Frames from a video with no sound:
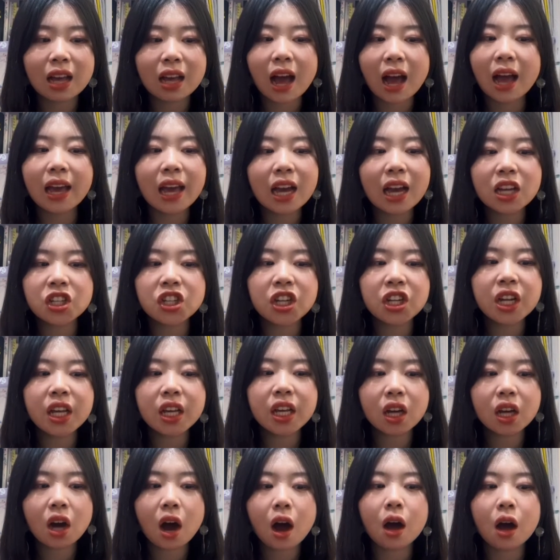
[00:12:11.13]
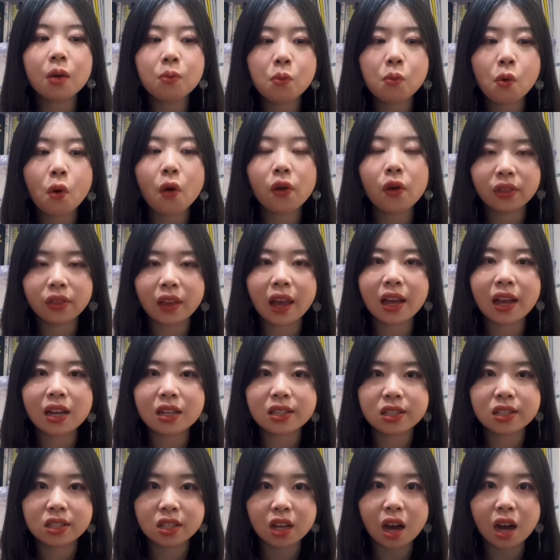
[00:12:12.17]
I actually got more
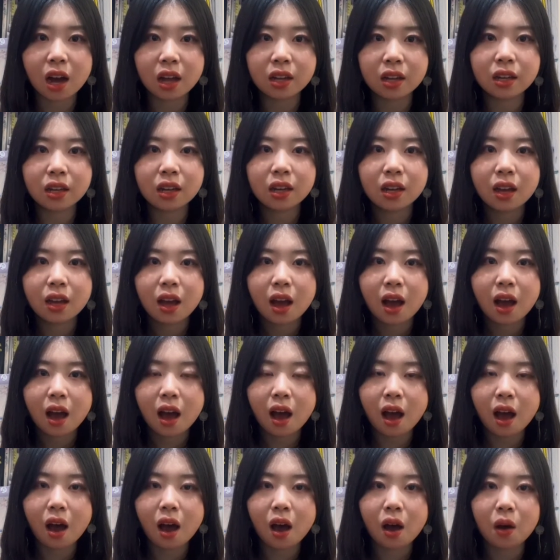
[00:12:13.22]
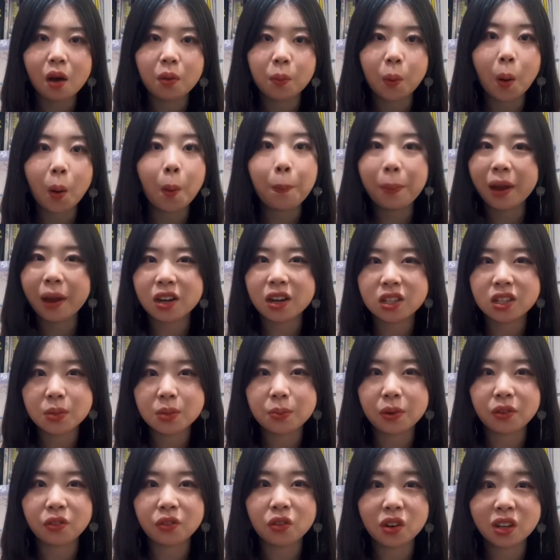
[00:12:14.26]
things done compared to
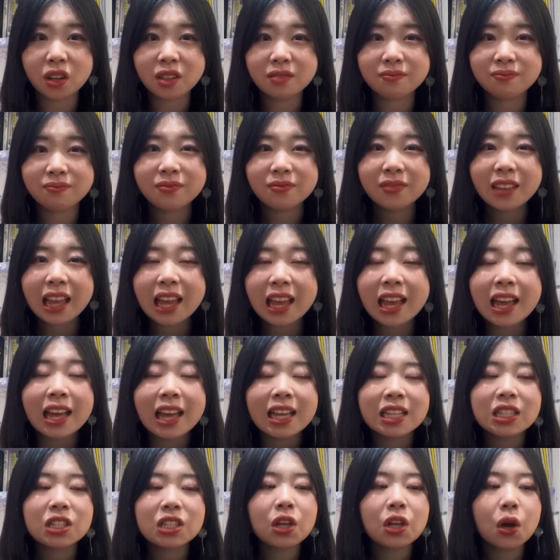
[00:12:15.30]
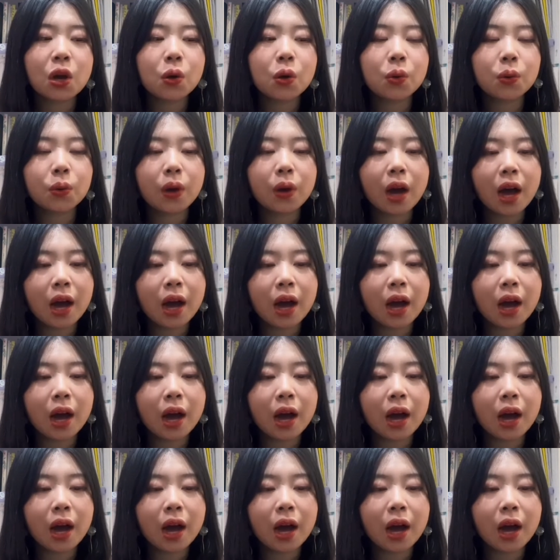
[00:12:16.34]
before. So